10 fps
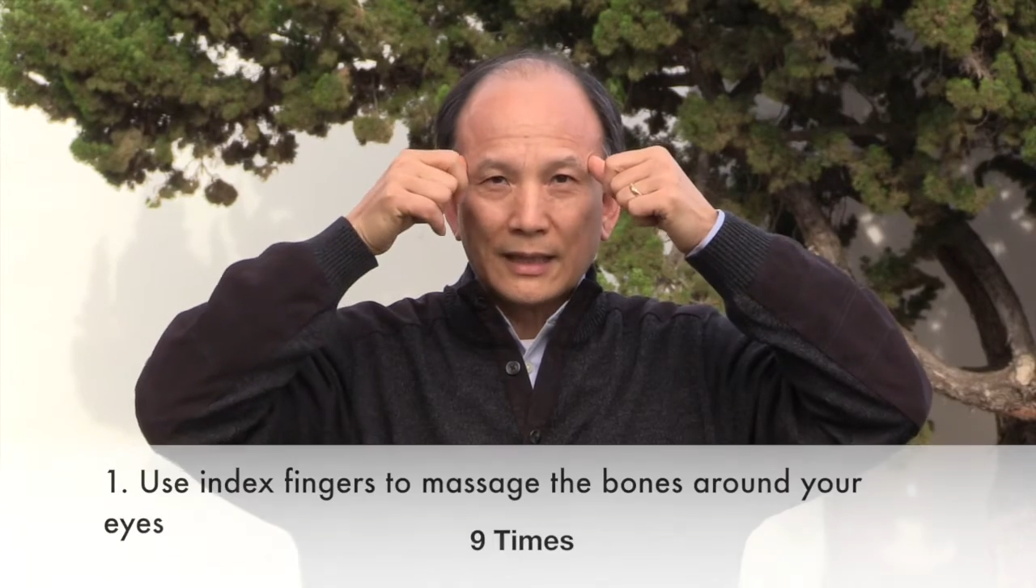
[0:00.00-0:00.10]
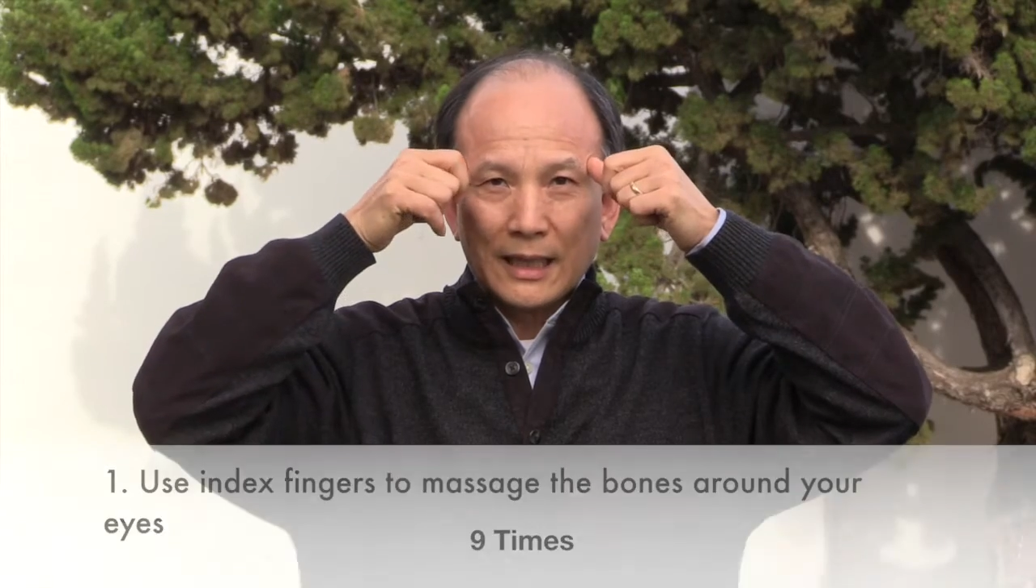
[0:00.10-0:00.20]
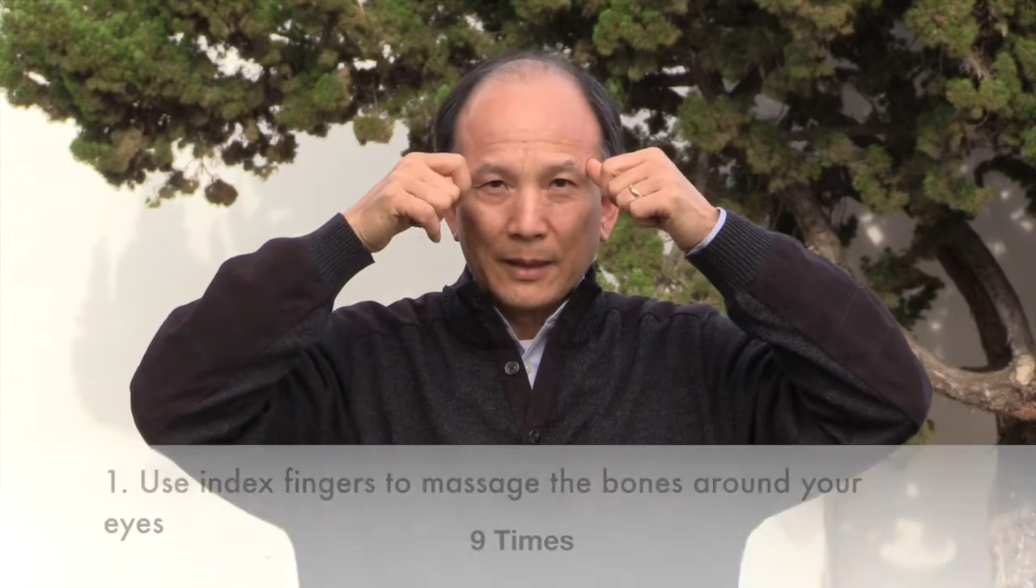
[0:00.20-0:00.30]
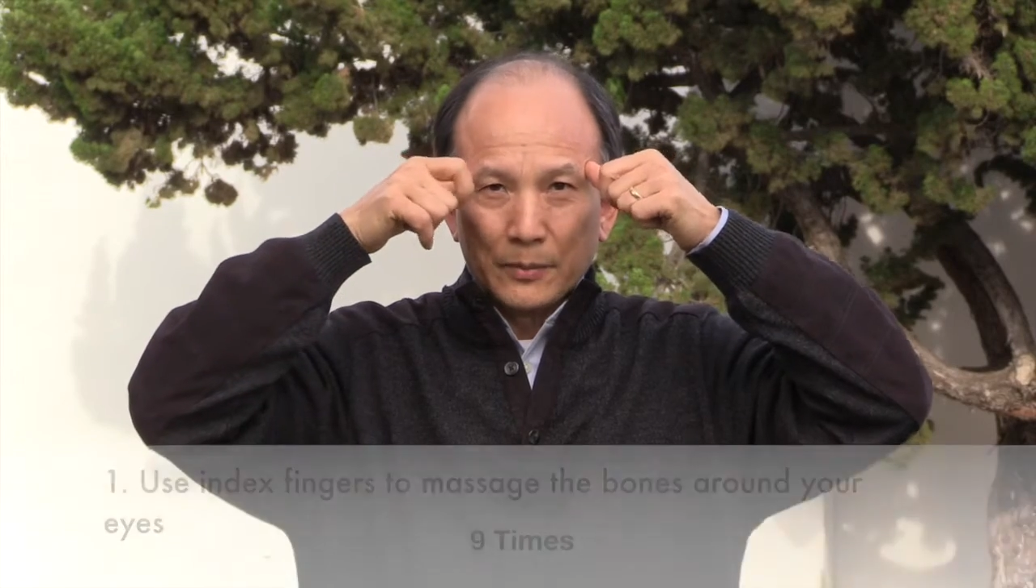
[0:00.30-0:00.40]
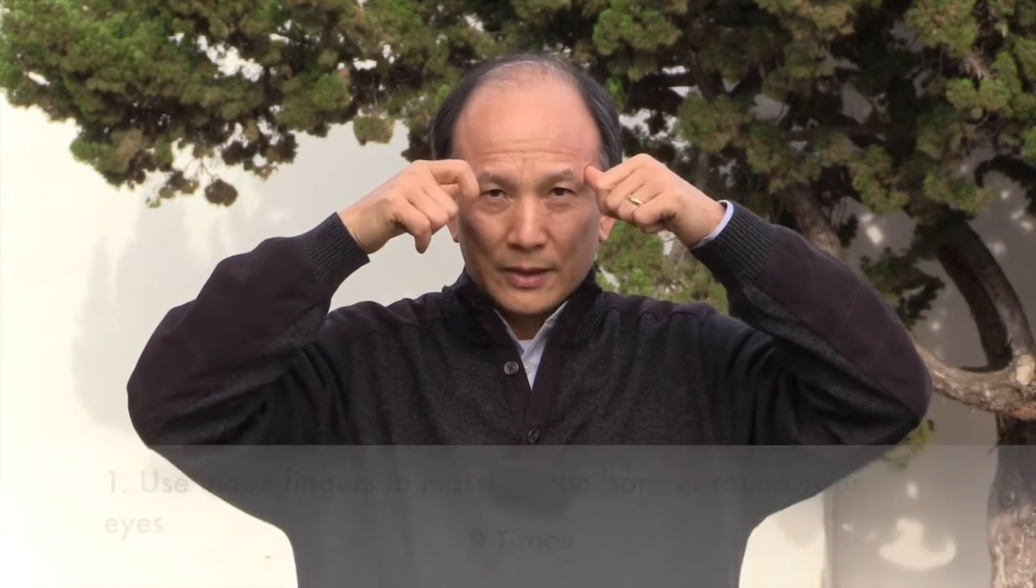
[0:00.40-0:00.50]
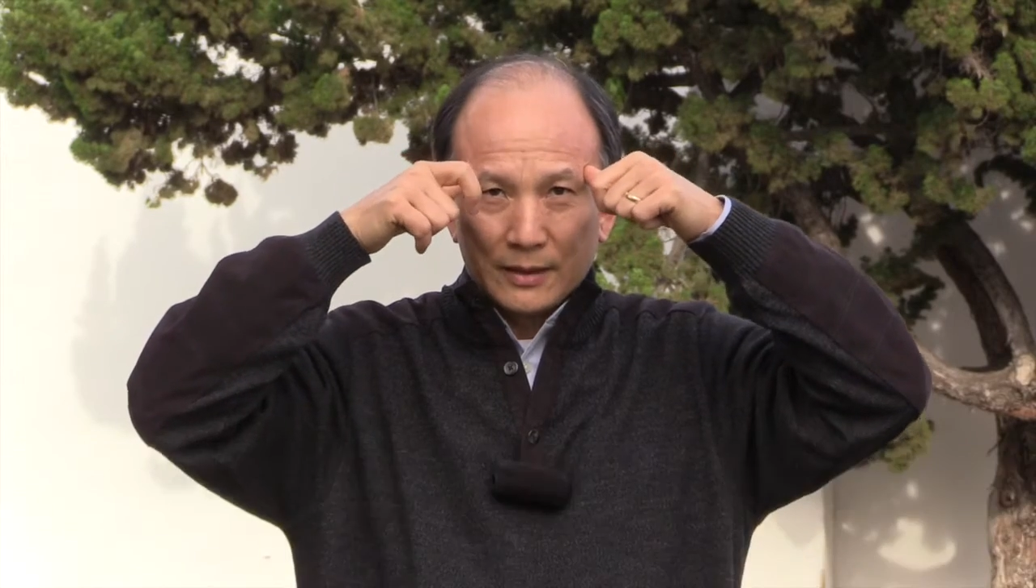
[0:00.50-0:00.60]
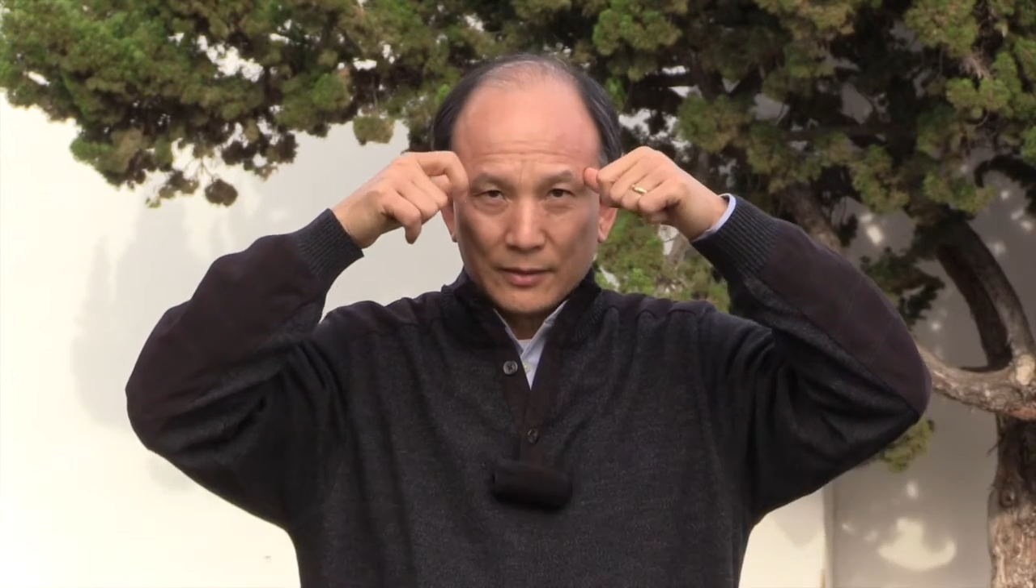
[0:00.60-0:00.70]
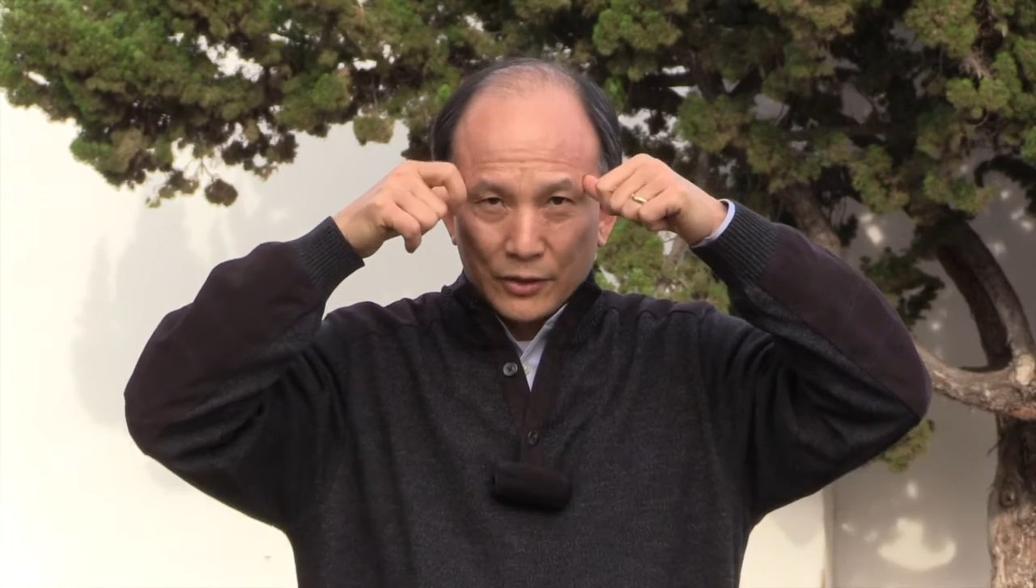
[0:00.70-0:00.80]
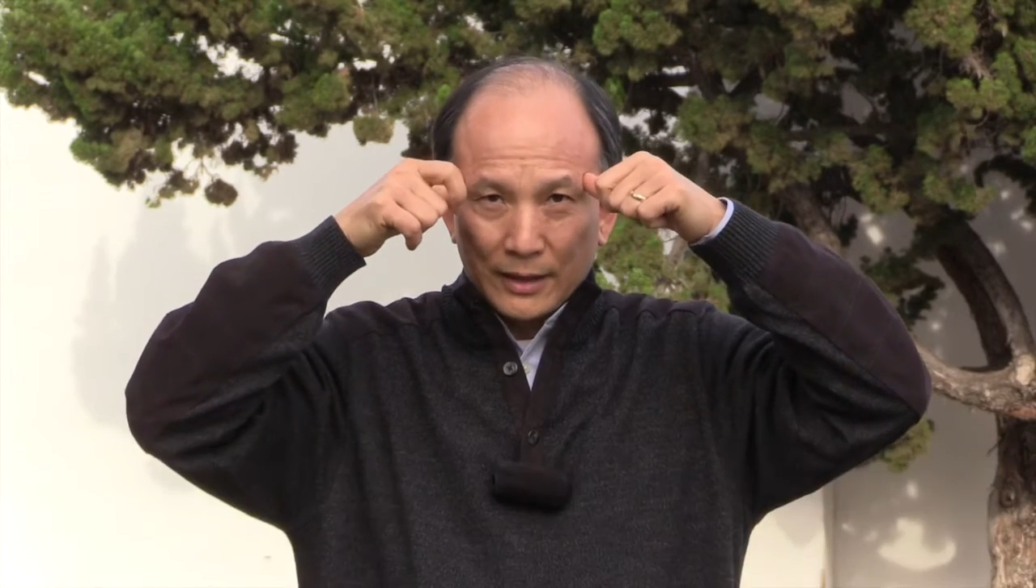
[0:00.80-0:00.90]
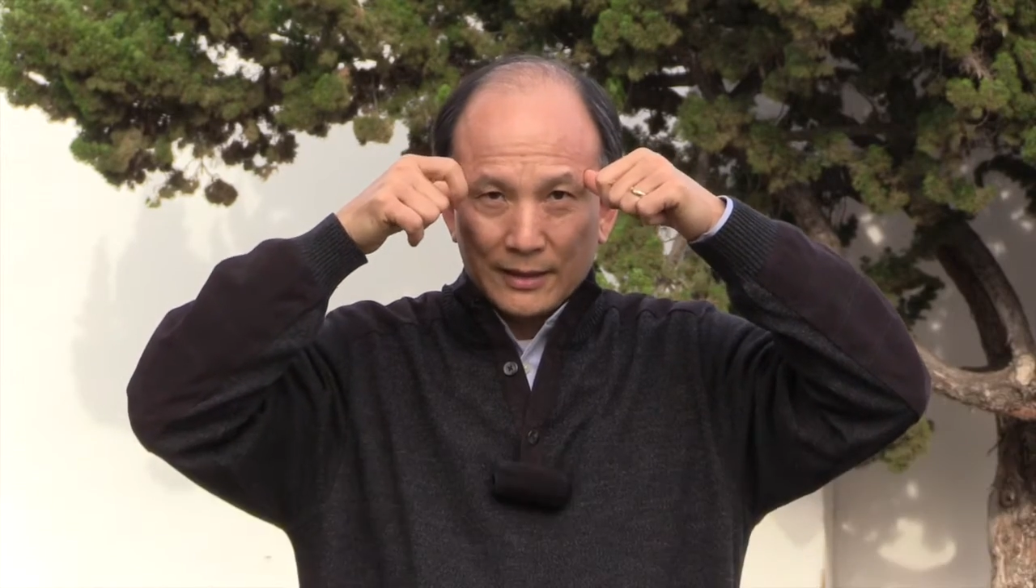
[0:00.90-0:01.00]
times,
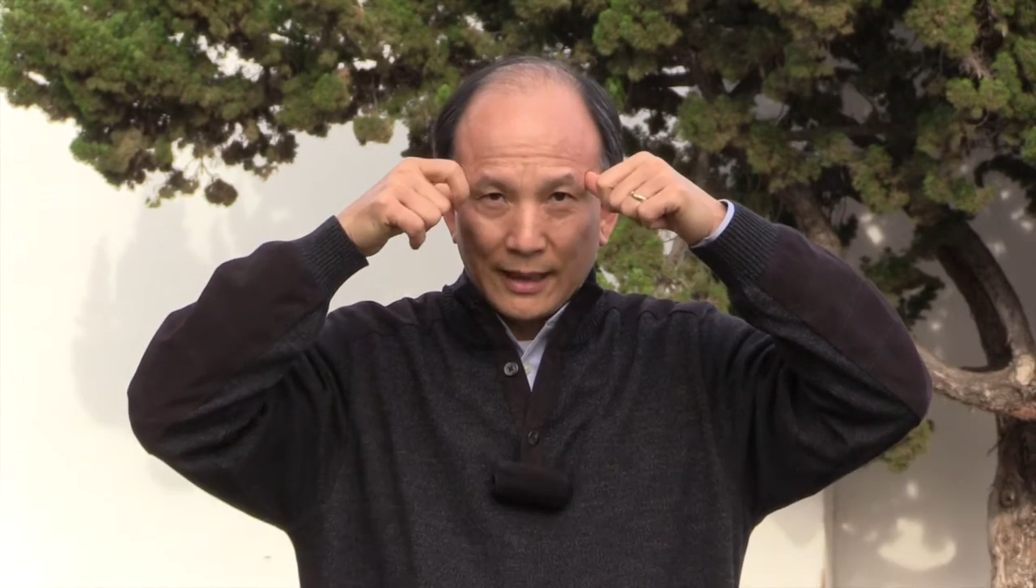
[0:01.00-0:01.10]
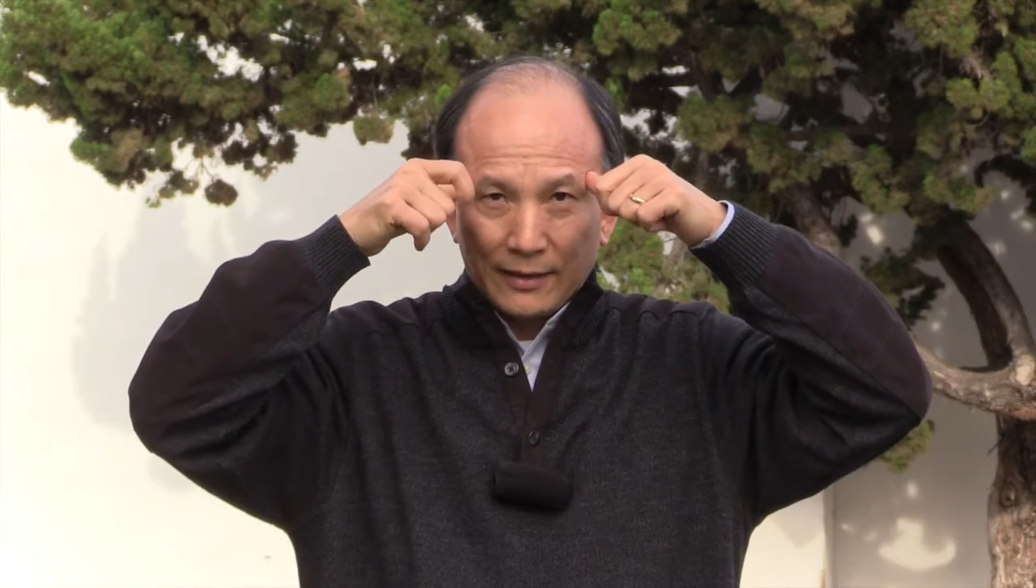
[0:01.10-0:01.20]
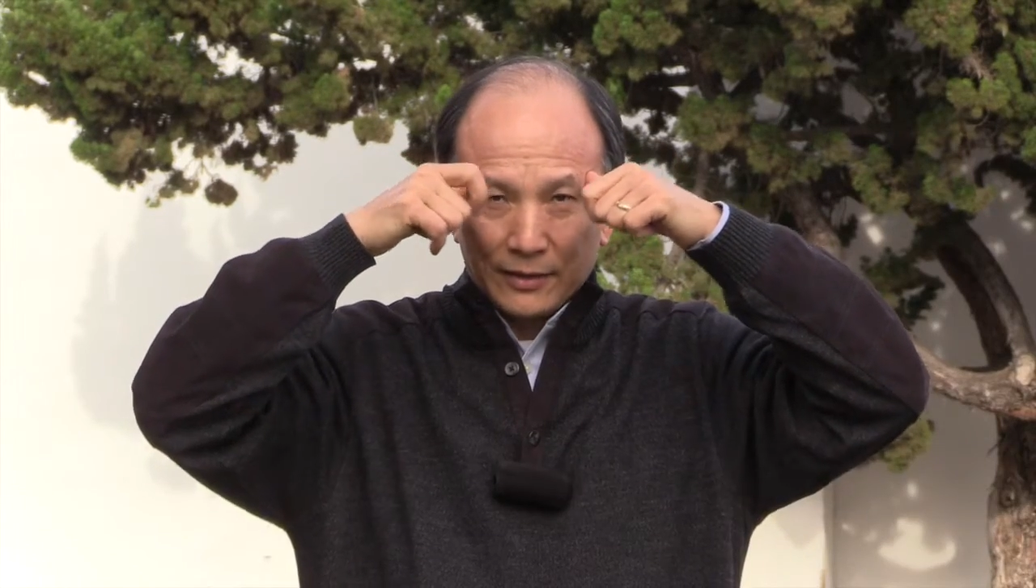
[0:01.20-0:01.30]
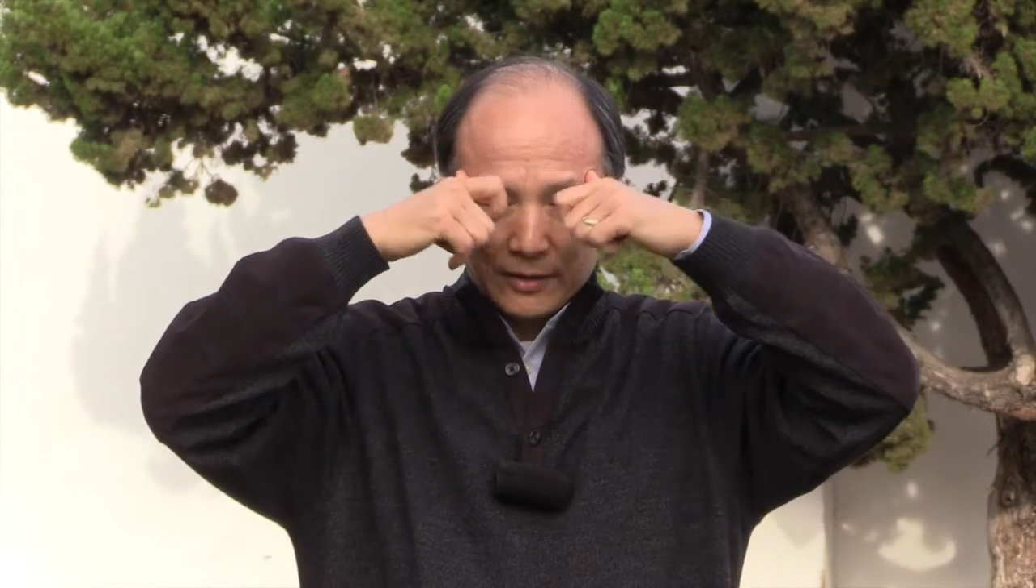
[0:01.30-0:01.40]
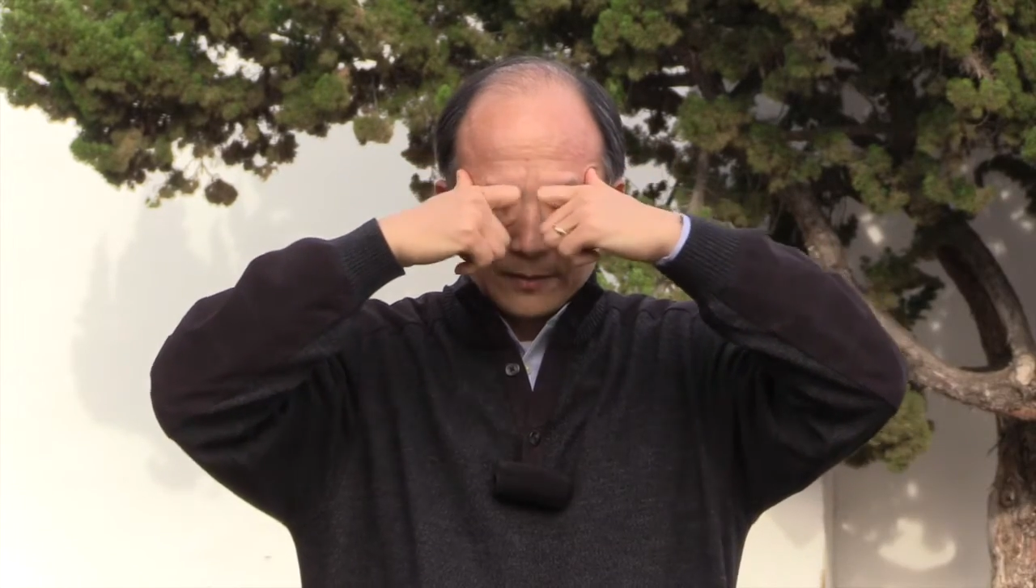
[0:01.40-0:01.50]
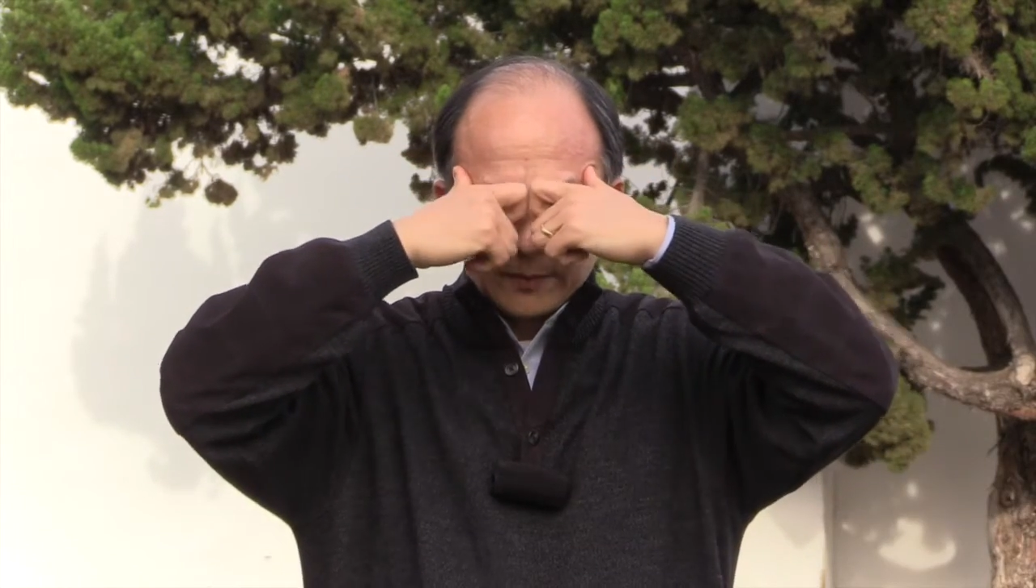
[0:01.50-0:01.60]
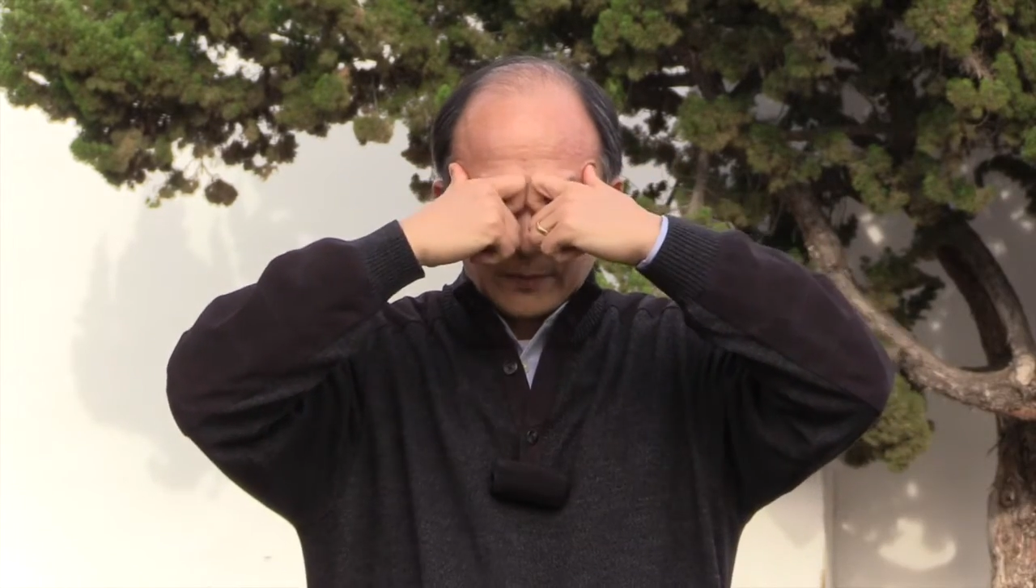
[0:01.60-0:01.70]
just like this.